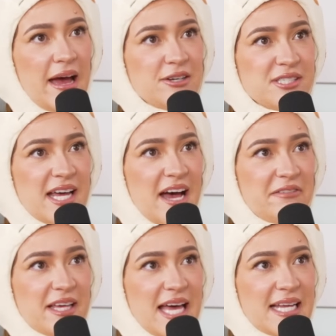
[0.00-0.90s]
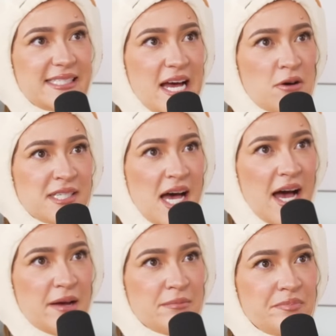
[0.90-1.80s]
just have like that
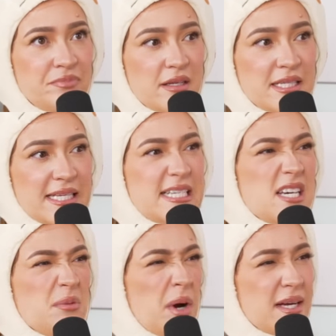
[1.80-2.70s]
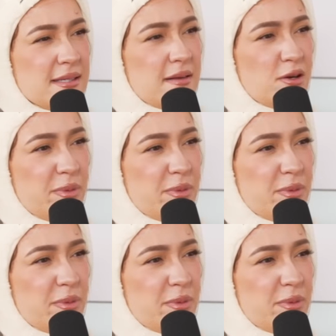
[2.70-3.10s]
downtime to like decompress a little